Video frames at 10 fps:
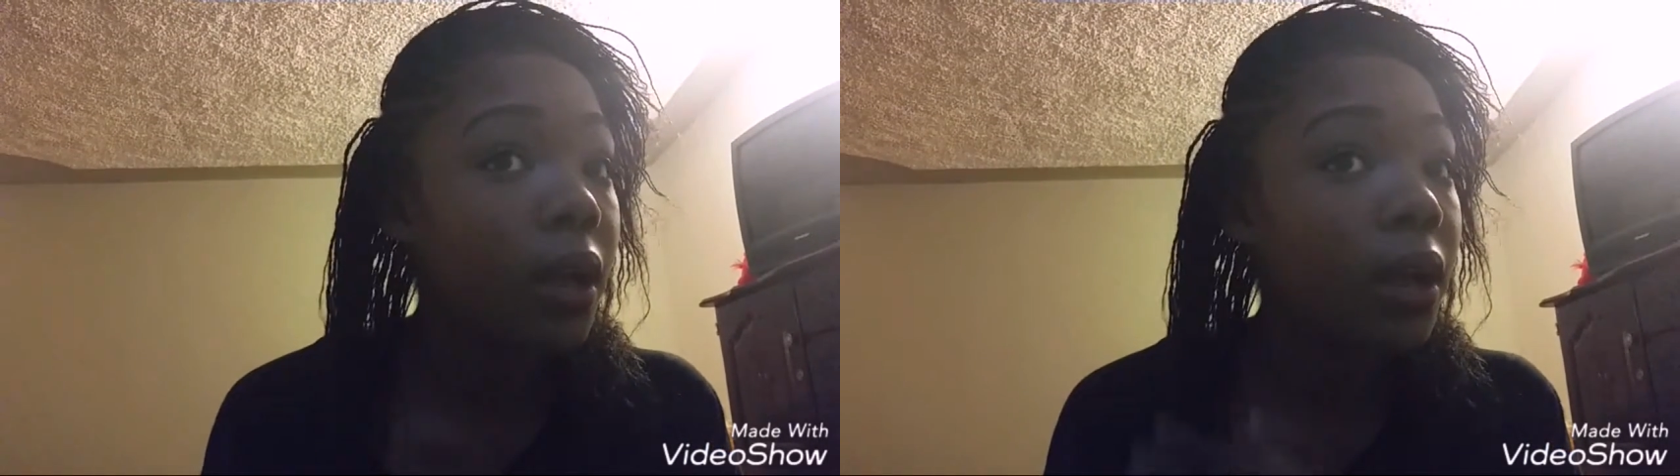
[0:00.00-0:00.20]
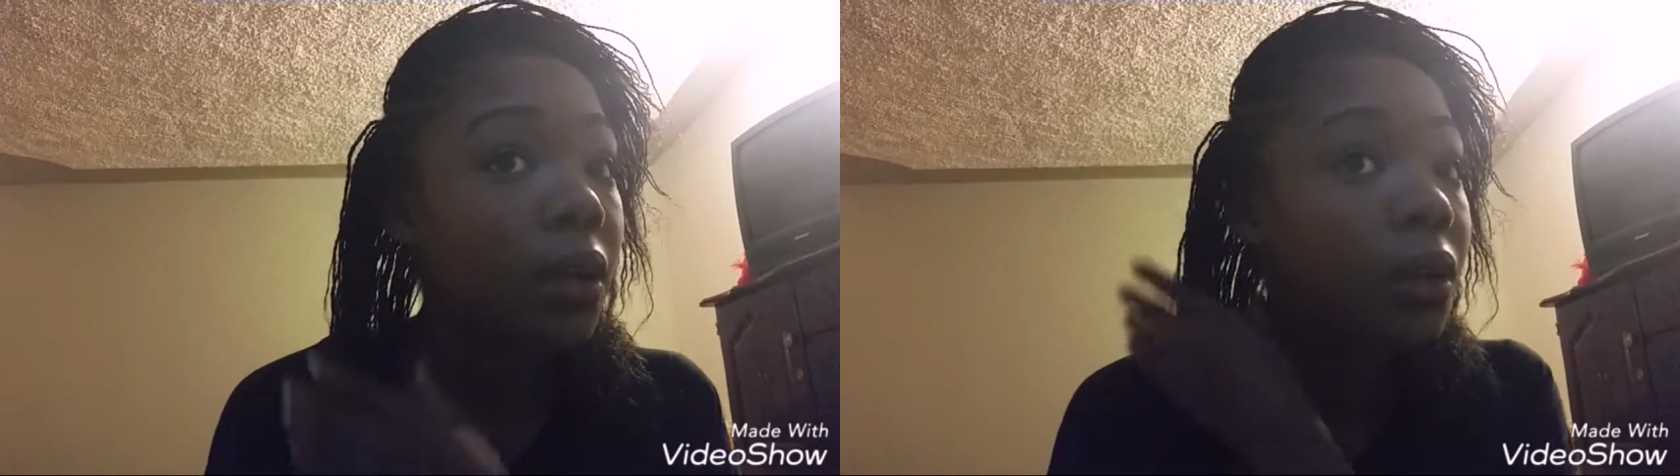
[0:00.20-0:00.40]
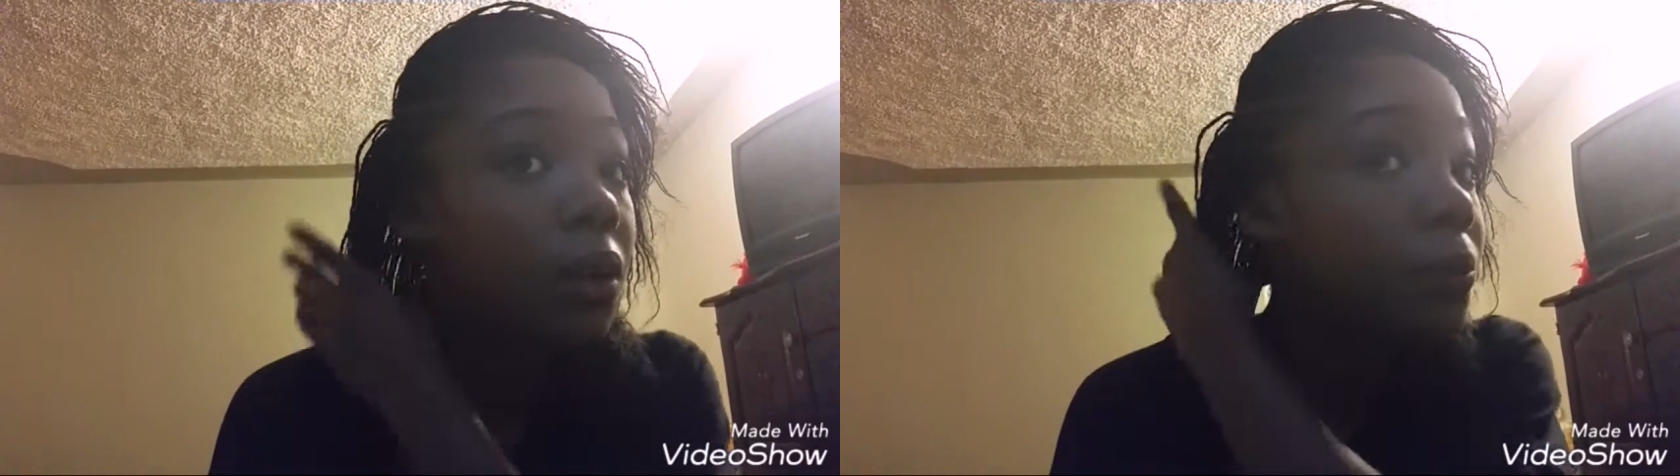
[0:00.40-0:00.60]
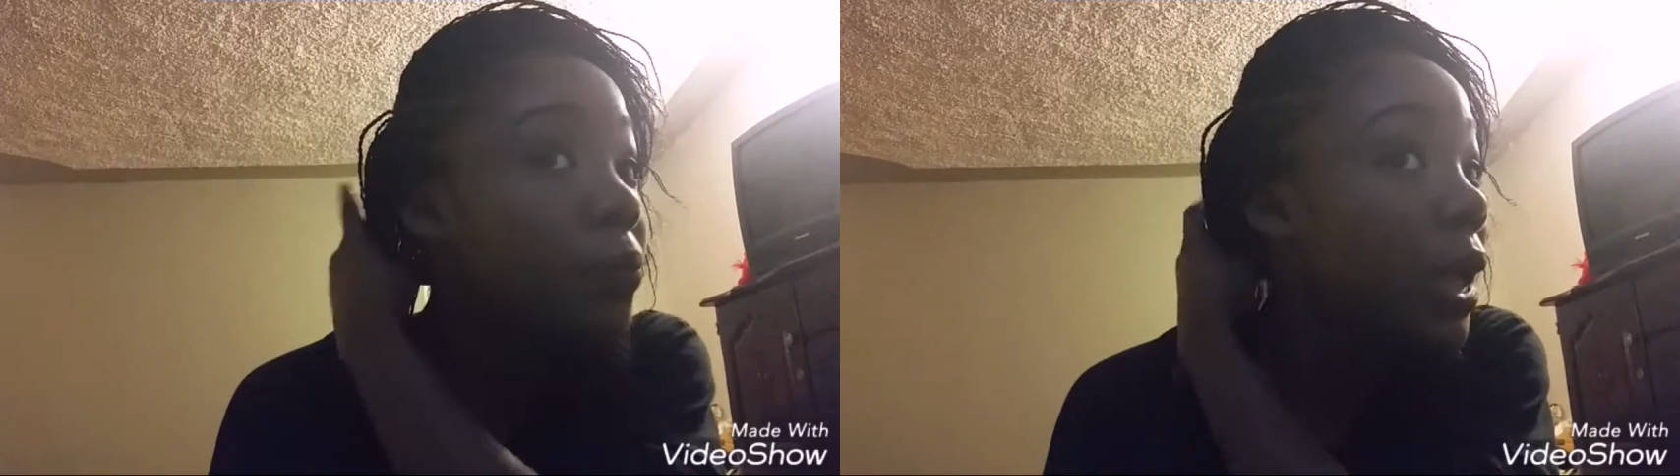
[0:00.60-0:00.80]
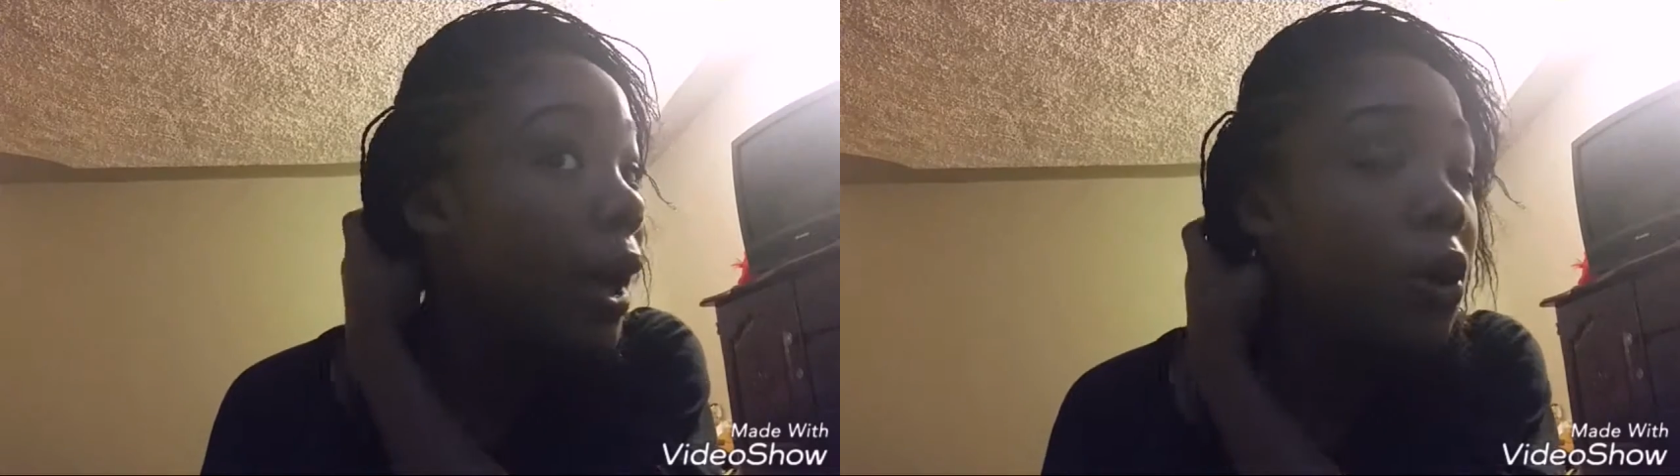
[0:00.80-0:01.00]
and
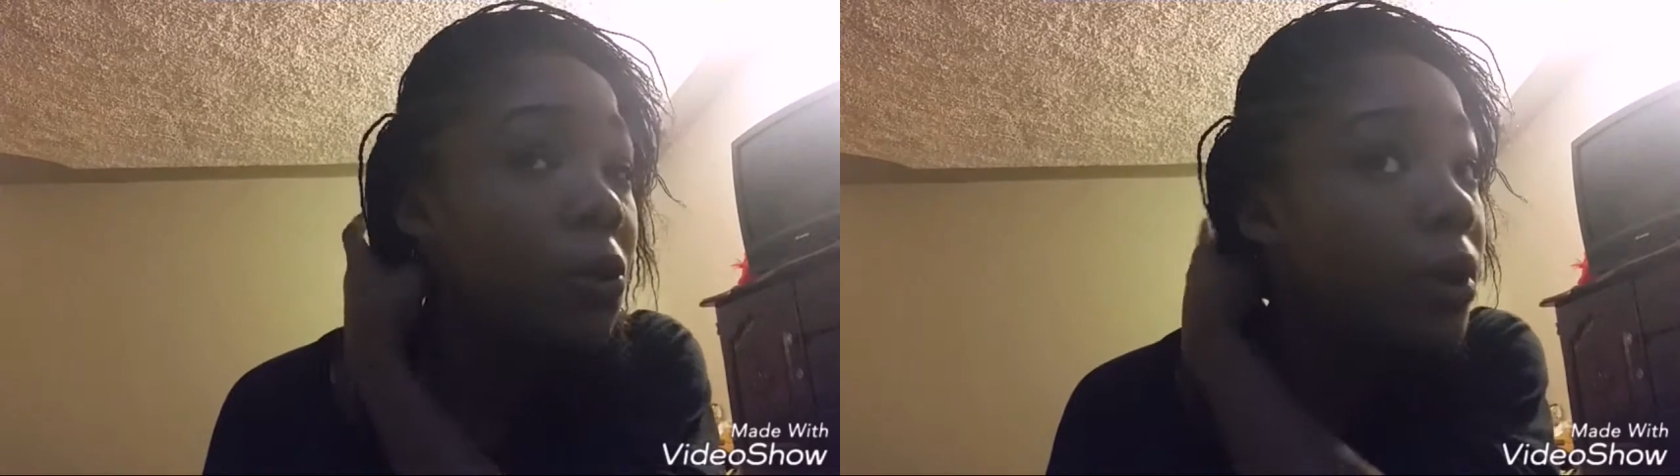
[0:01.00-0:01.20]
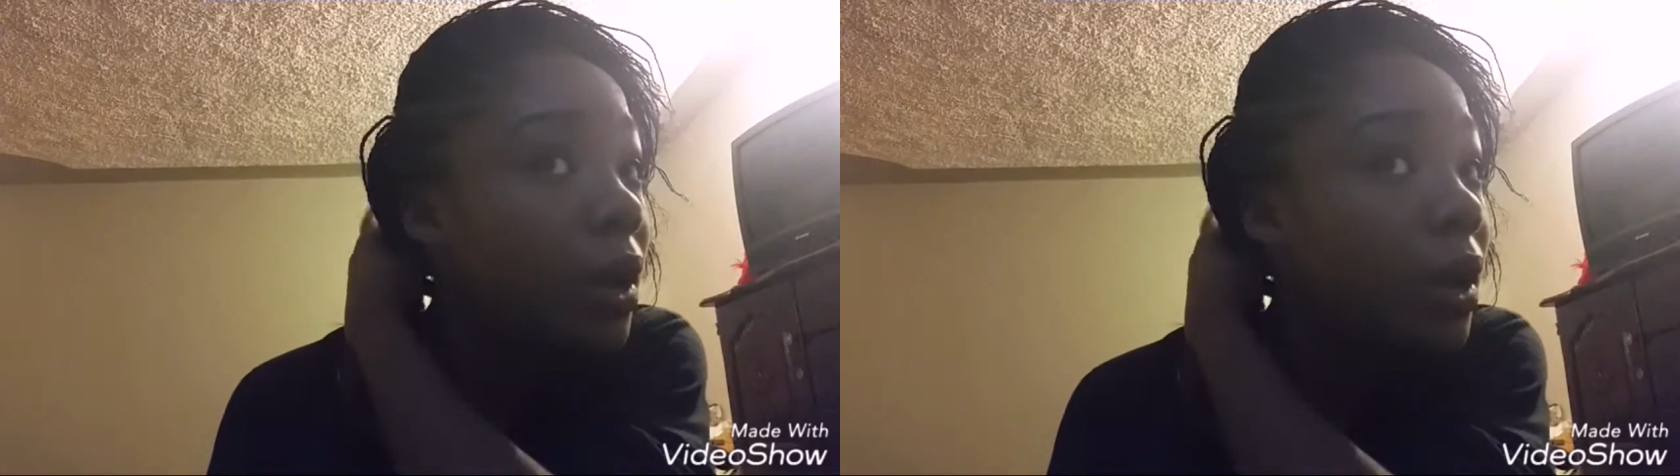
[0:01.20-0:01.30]
I hope you